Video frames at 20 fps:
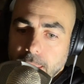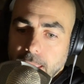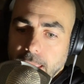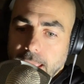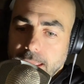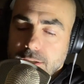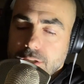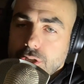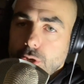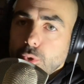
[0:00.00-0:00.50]

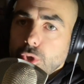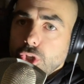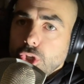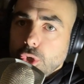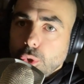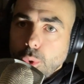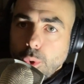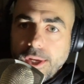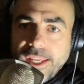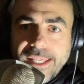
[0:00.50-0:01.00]
And so
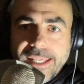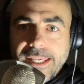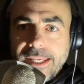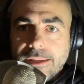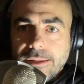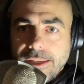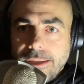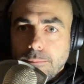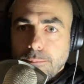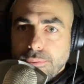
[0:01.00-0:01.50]
your
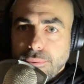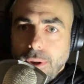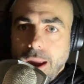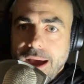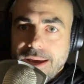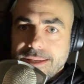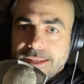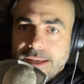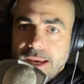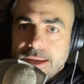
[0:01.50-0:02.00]
healing
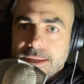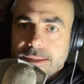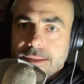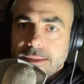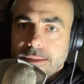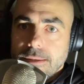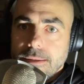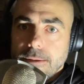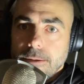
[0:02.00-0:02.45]
process,